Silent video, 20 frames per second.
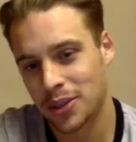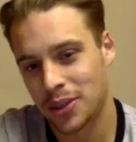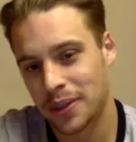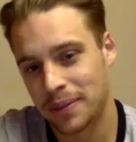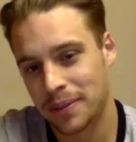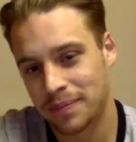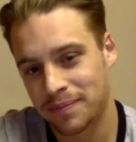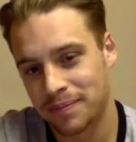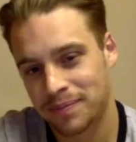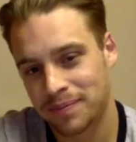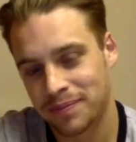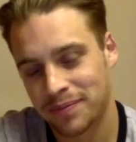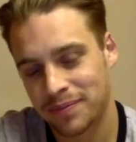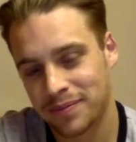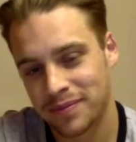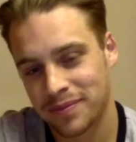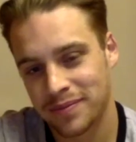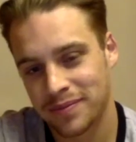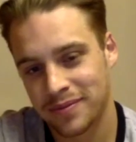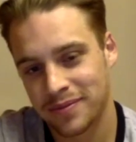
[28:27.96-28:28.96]
to him.
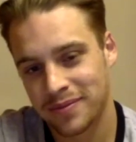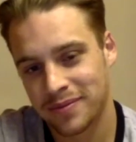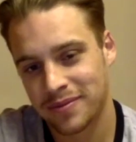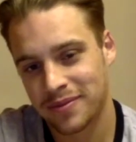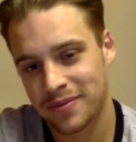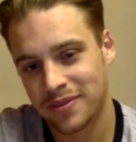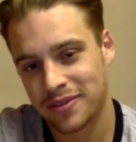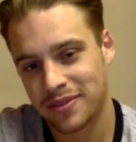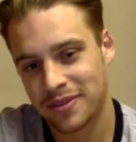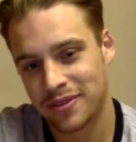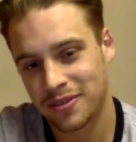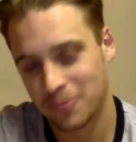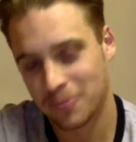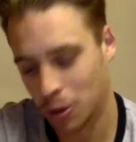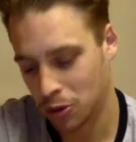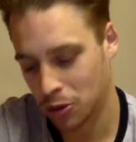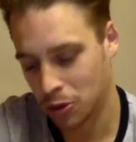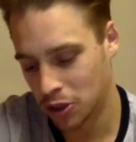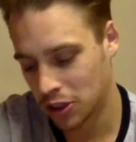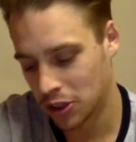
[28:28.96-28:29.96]
Yeah, I
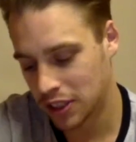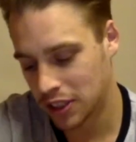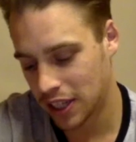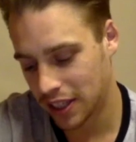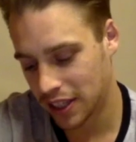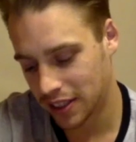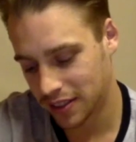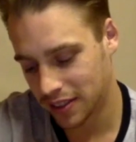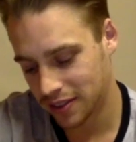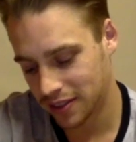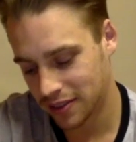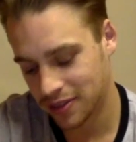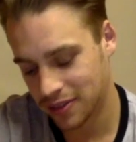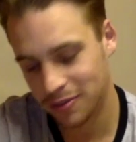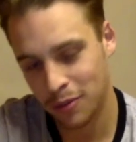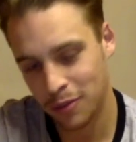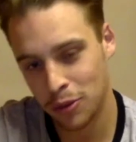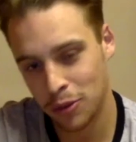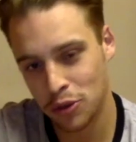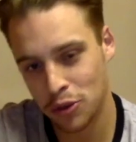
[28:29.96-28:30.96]
think what so. You
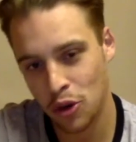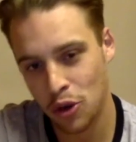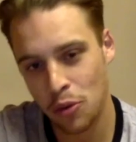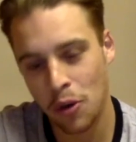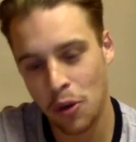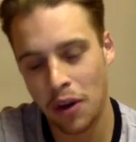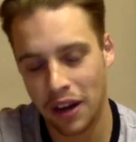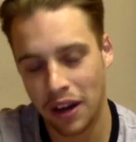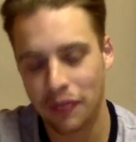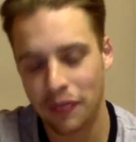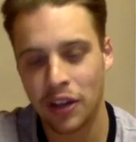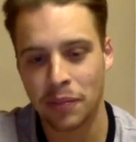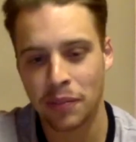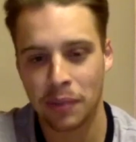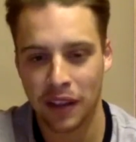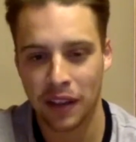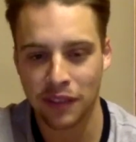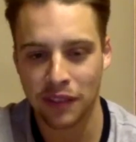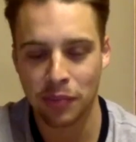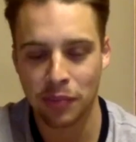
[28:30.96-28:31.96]
What was your? What, if you had
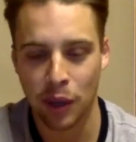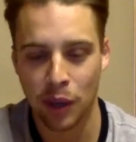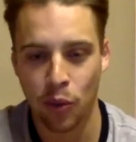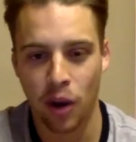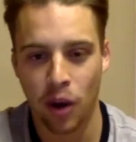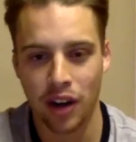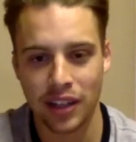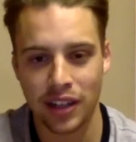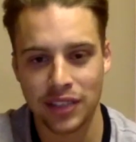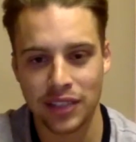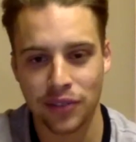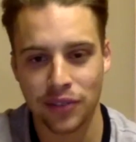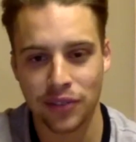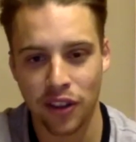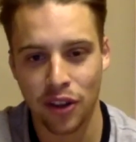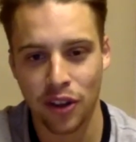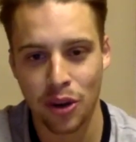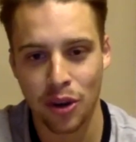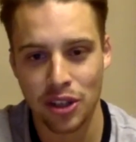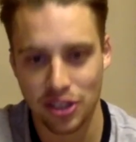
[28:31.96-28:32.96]
PF pick one, hmm. let's follow
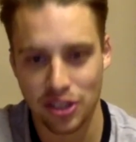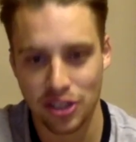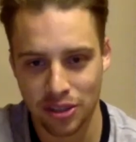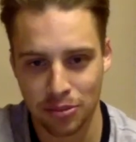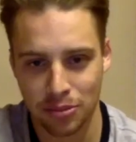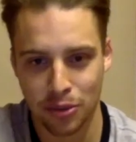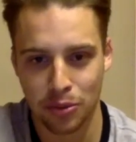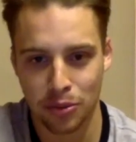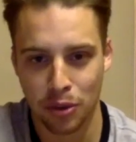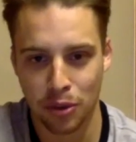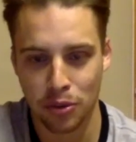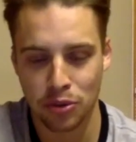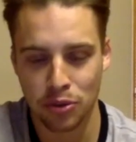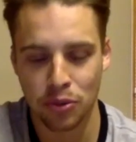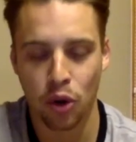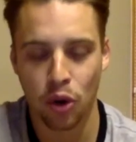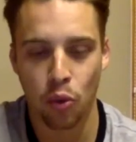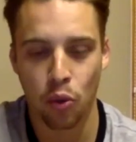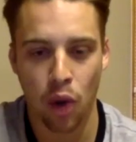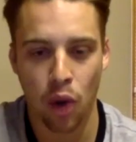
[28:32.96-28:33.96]
the question. What, what would
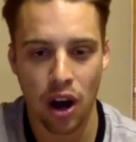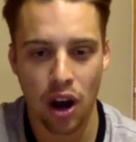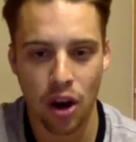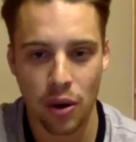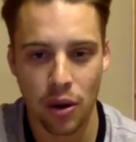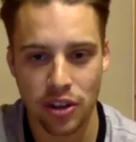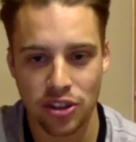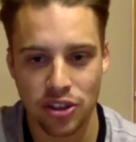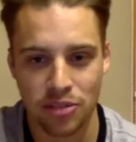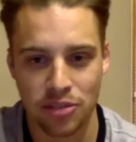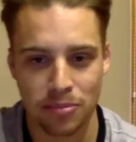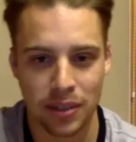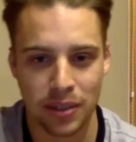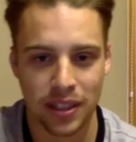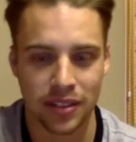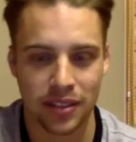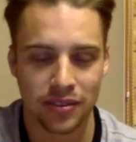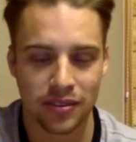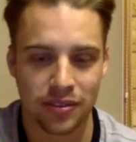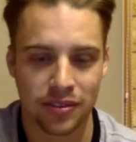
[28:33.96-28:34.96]
your one question
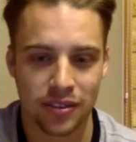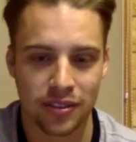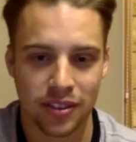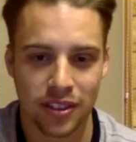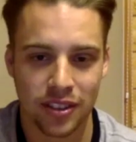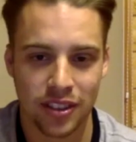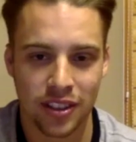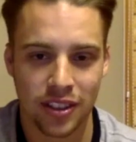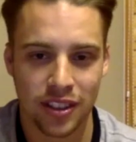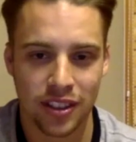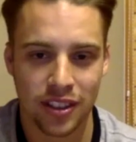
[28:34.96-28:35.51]
be? My